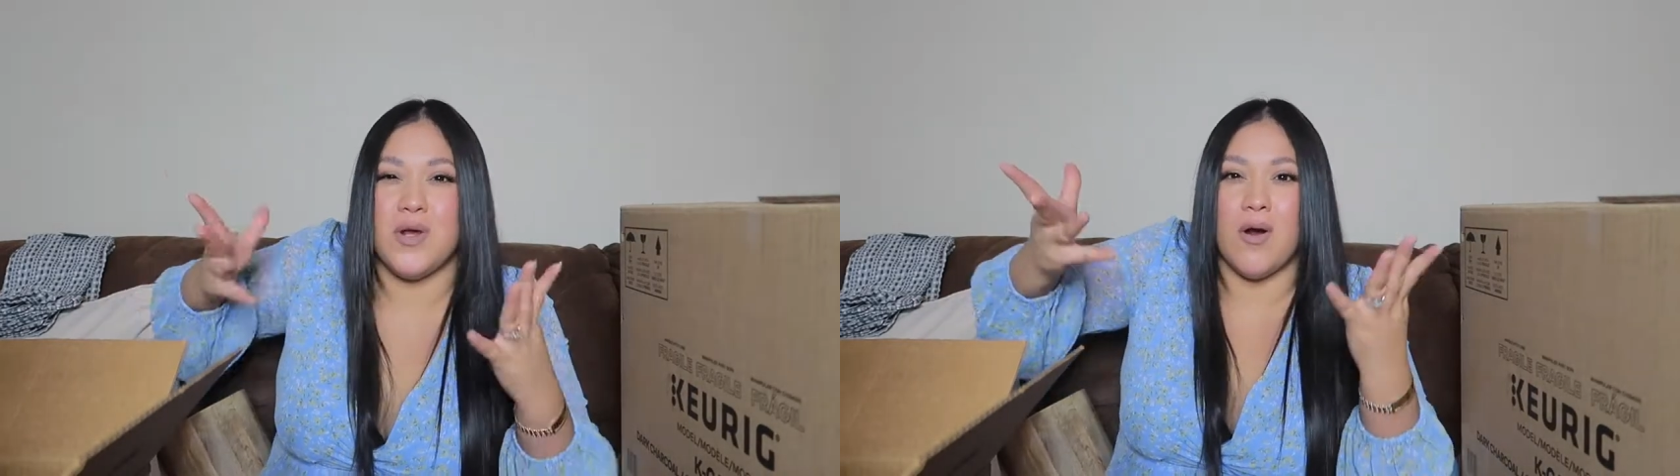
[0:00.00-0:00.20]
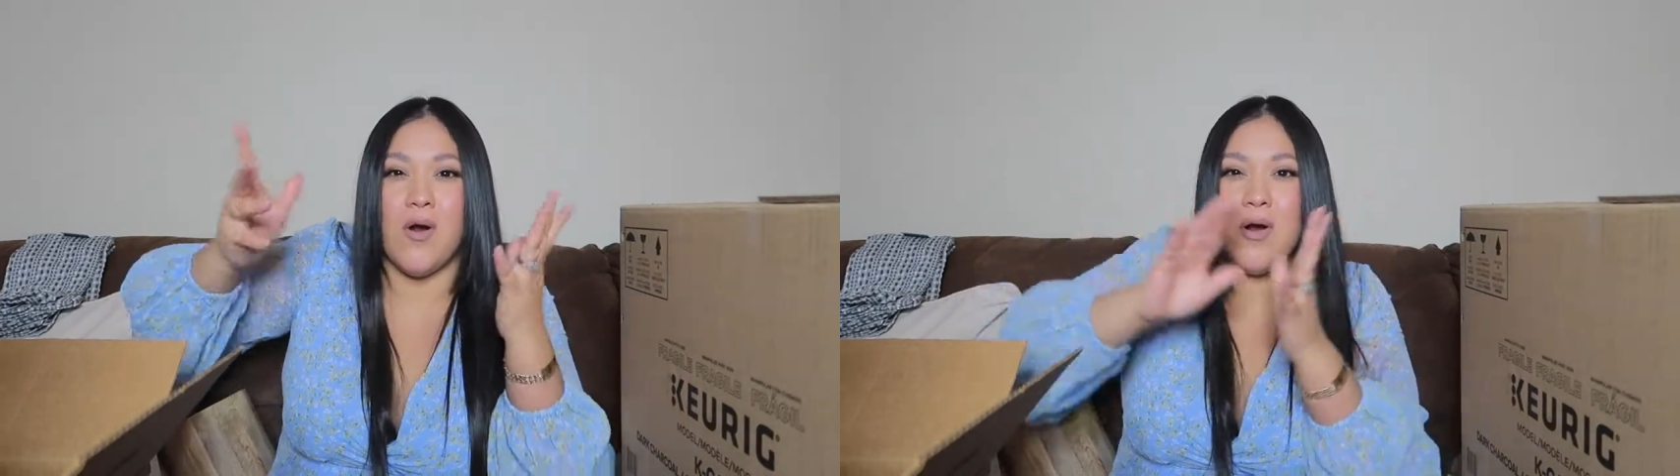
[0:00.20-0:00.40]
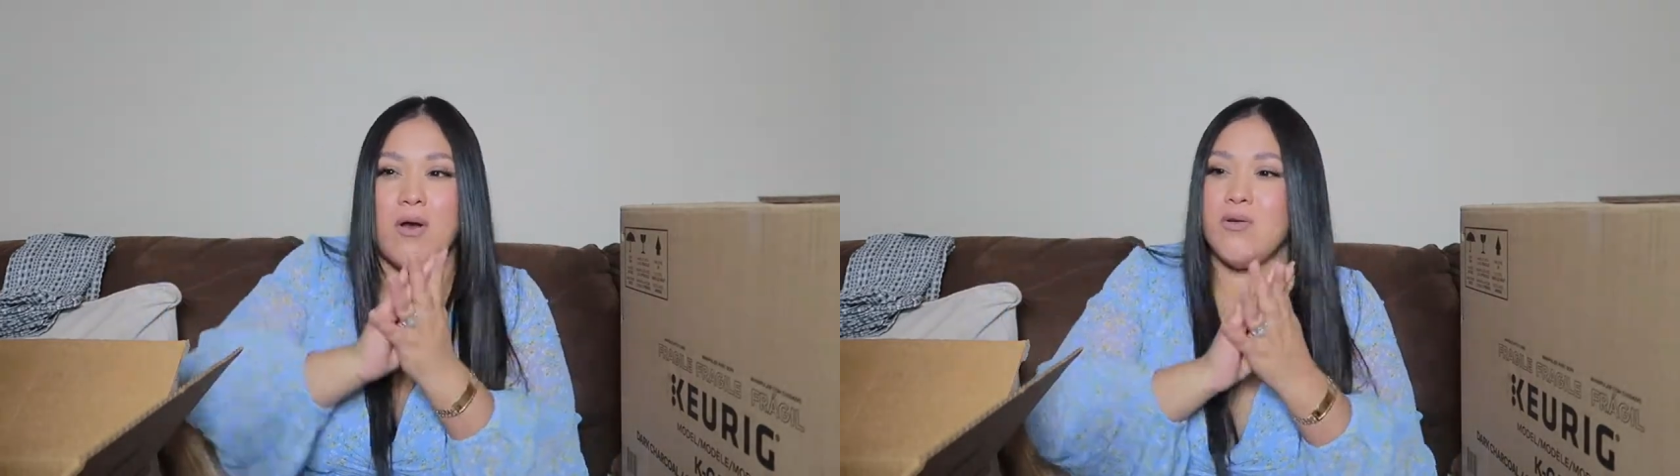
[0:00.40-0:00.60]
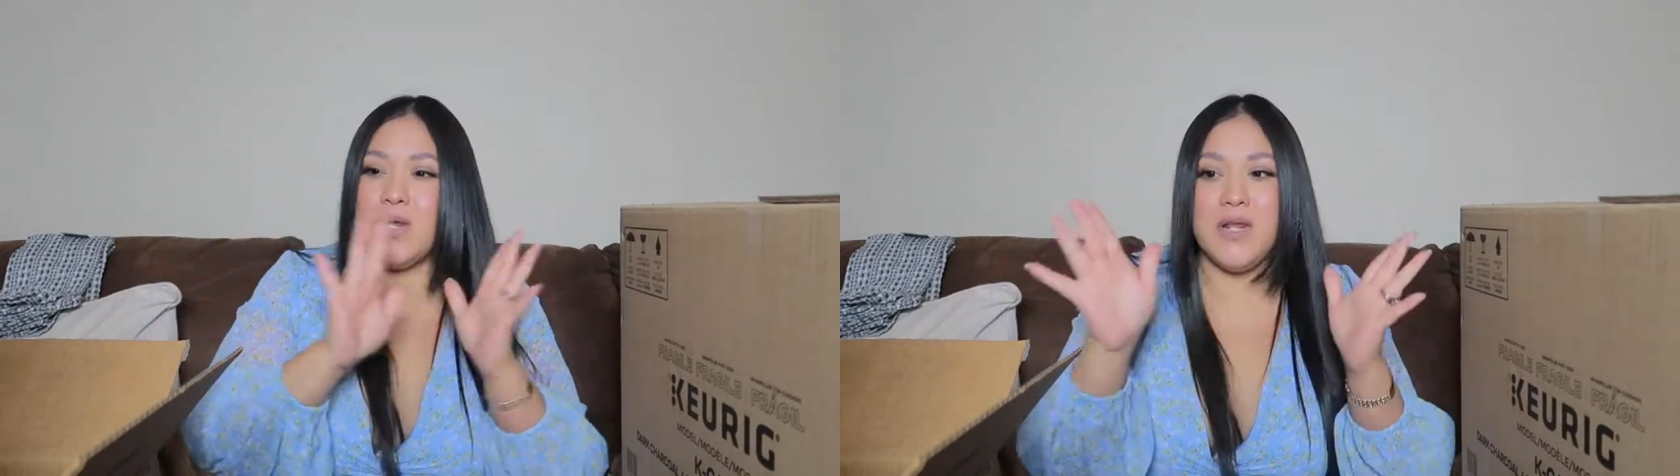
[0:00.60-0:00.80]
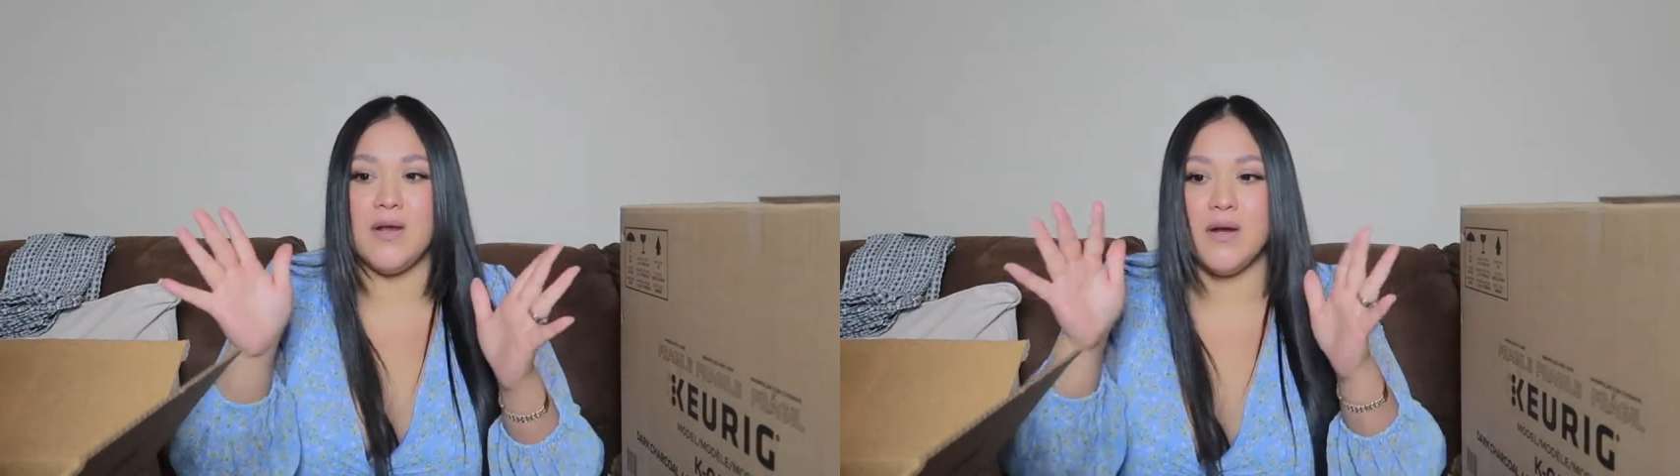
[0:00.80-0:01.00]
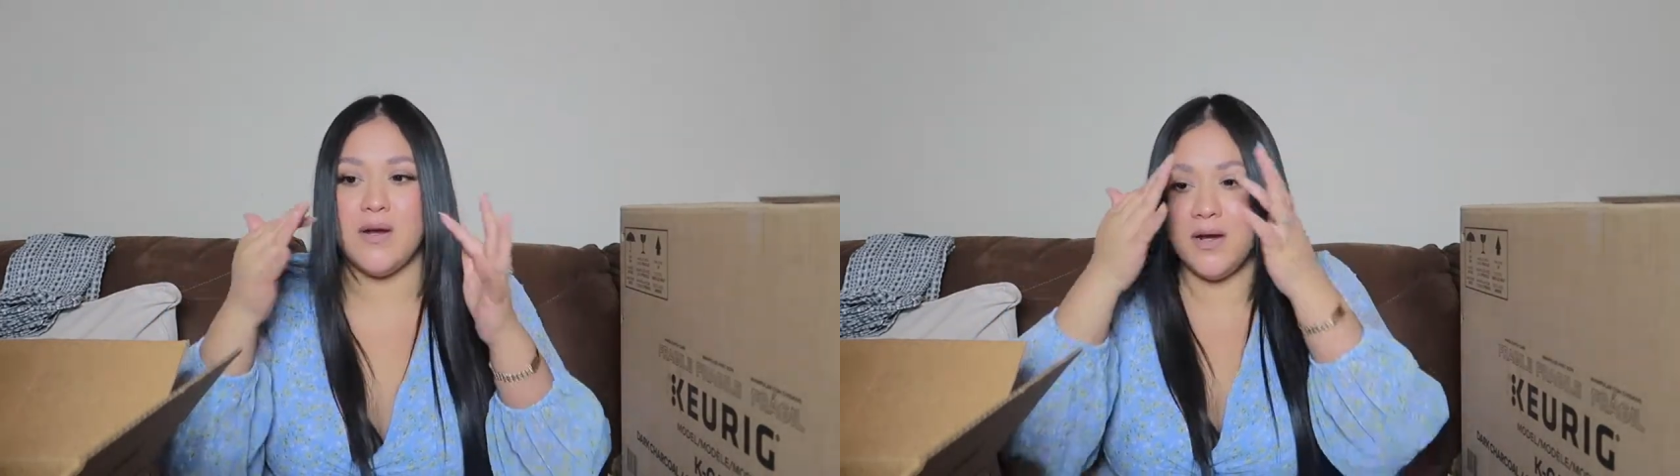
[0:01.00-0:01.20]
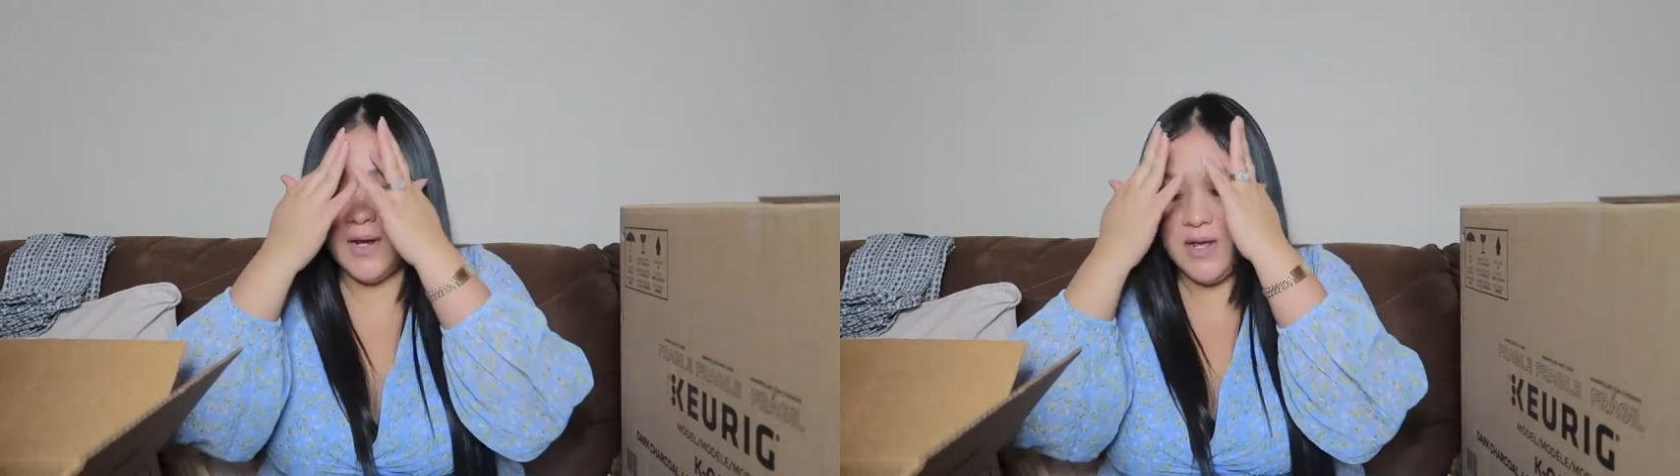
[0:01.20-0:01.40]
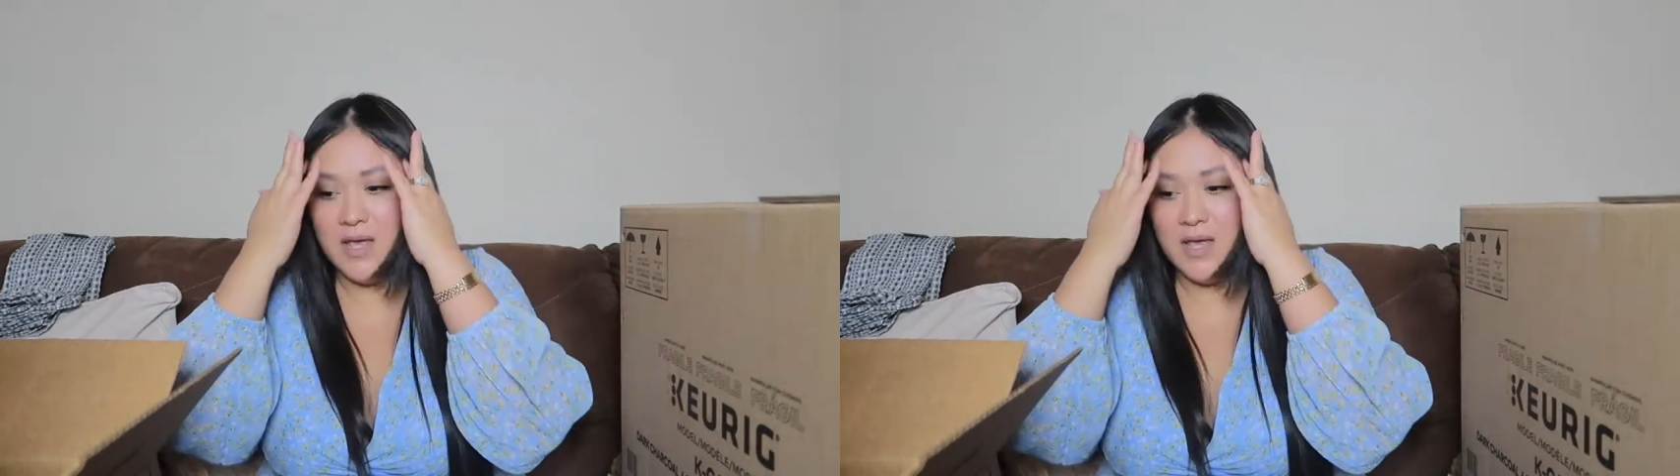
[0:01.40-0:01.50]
They're all clear